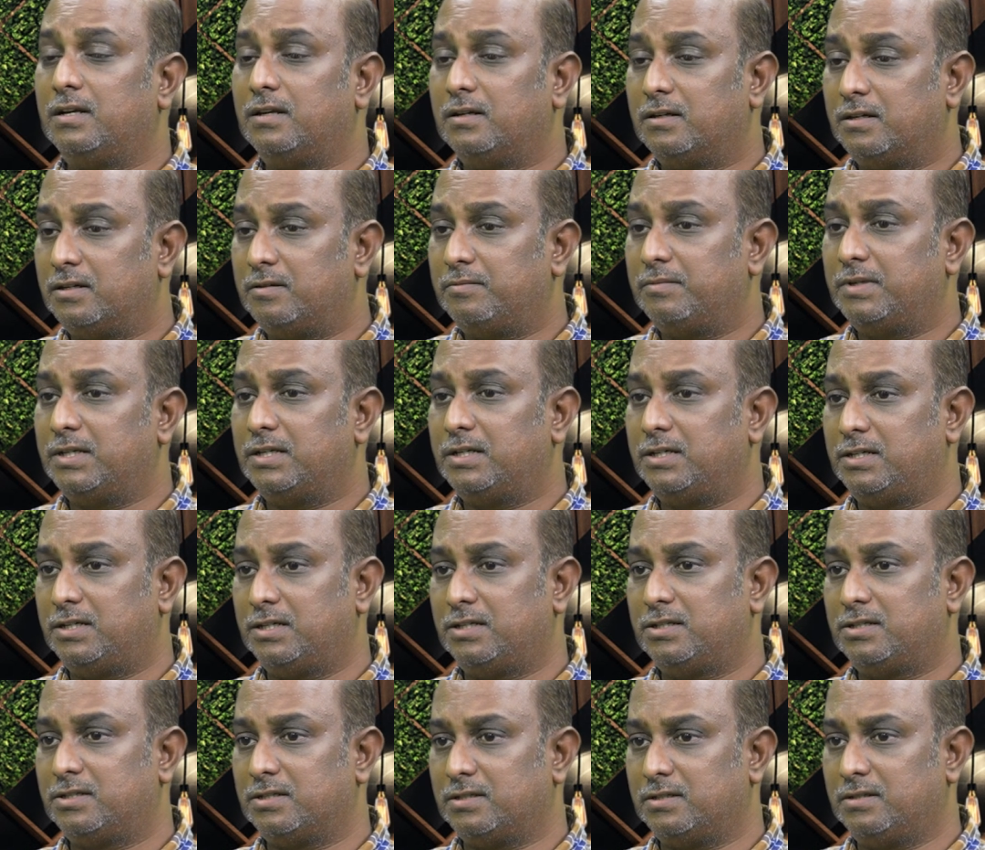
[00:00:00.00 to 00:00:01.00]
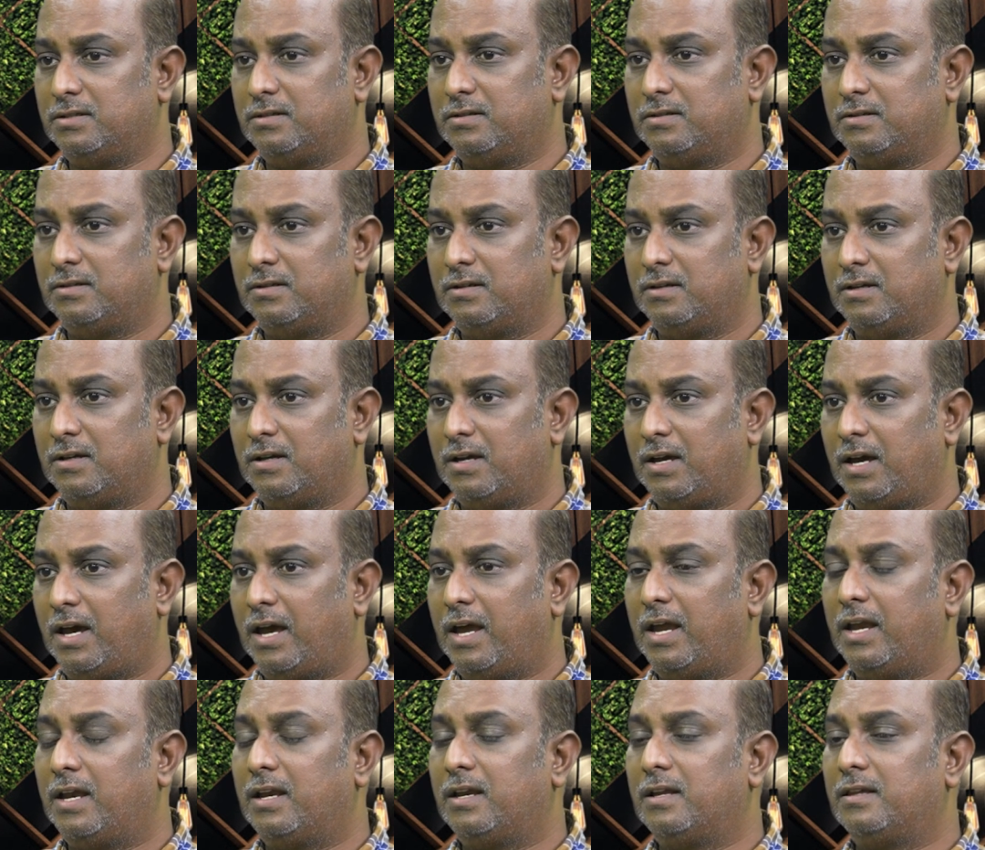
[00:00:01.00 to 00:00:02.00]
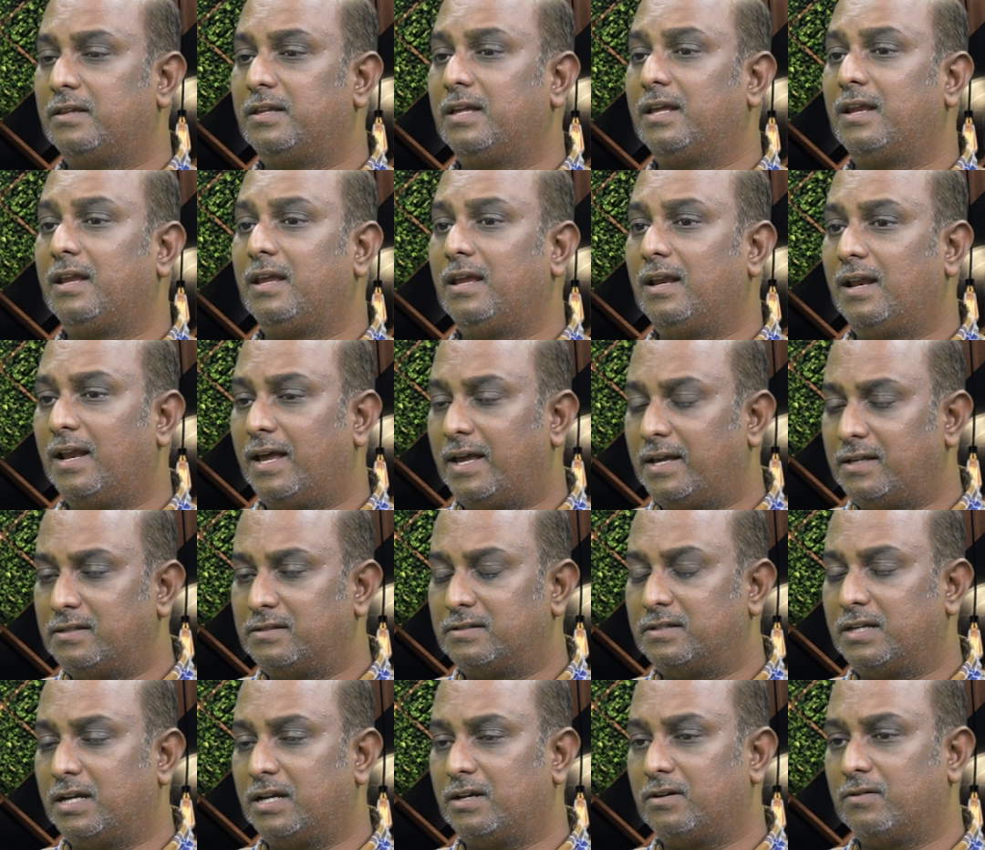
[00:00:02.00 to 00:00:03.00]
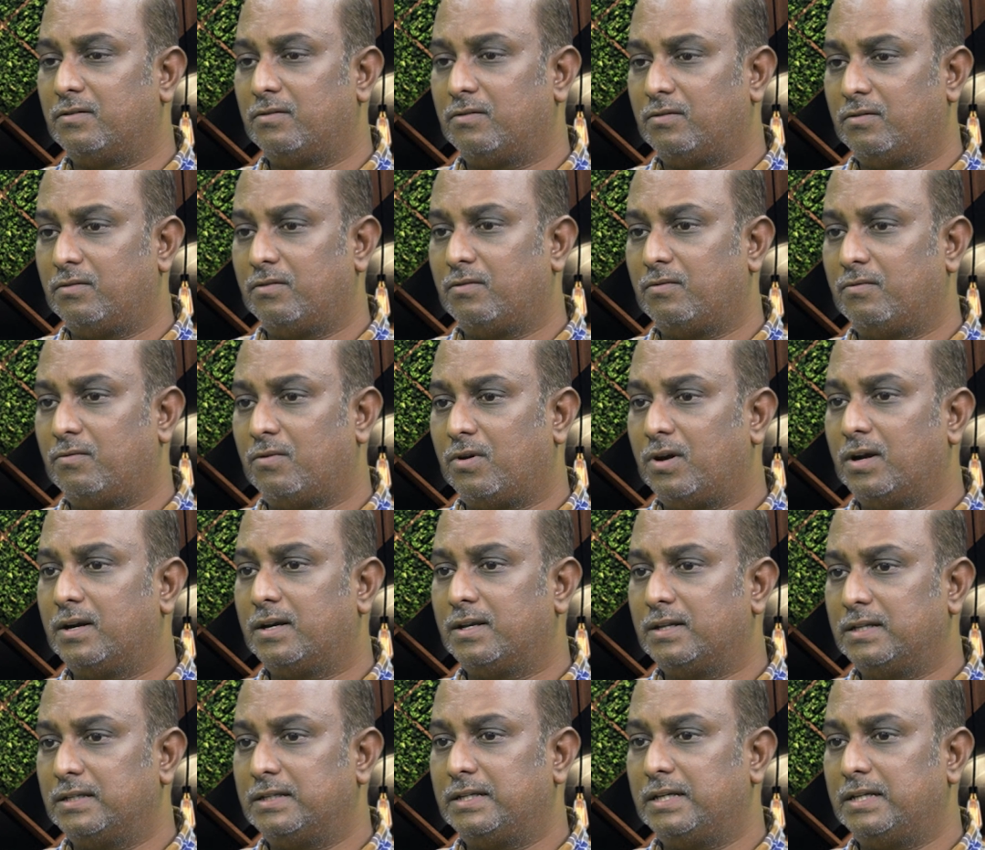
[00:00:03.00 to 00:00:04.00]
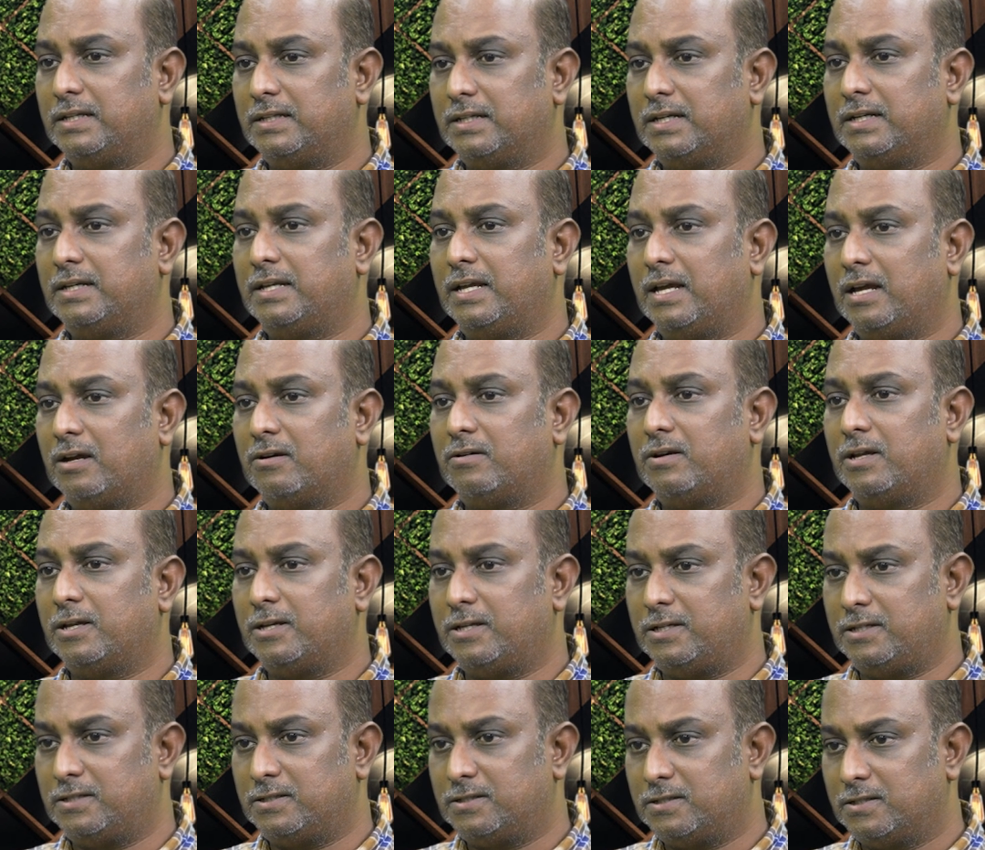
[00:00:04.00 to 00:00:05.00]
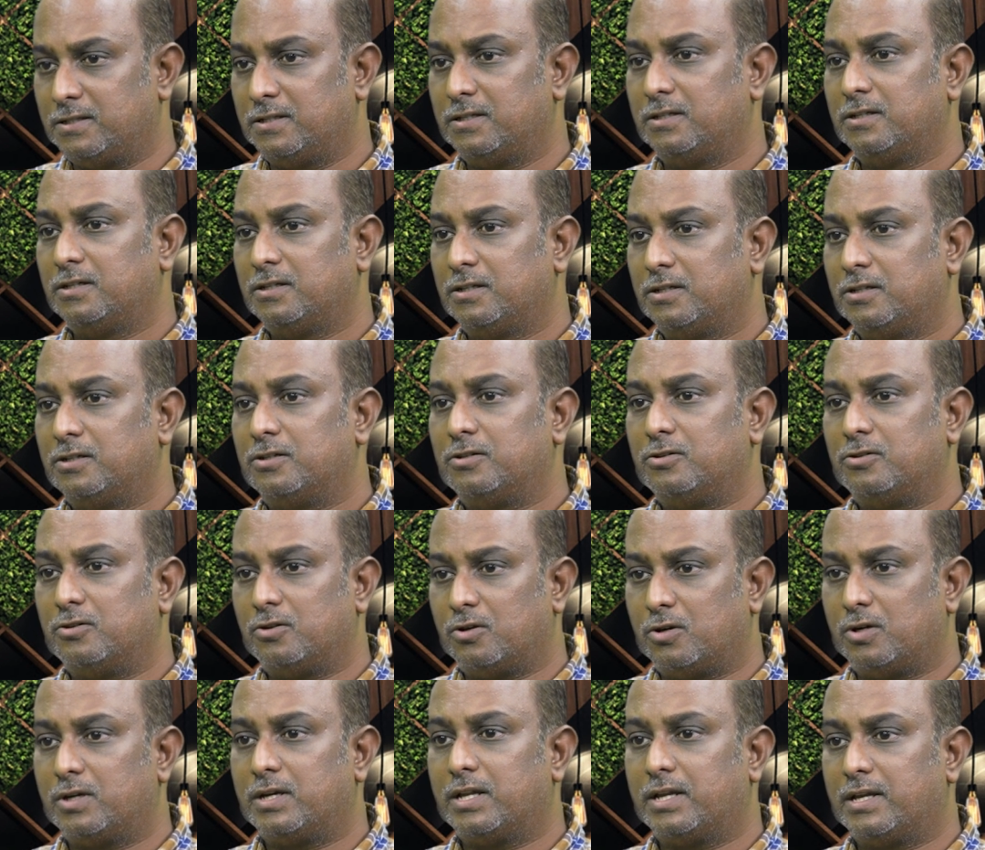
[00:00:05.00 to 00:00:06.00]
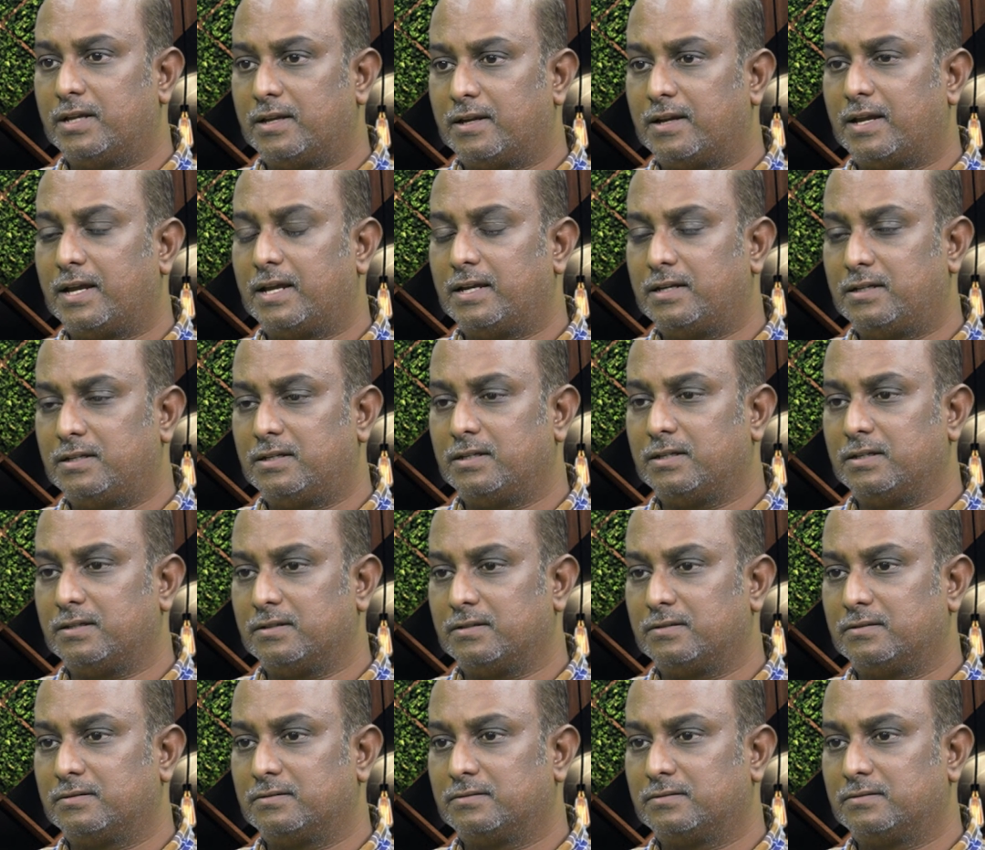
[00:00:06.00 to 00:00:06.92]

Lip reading: learn meditation and they realize that what the thing that they have done is not a right thing.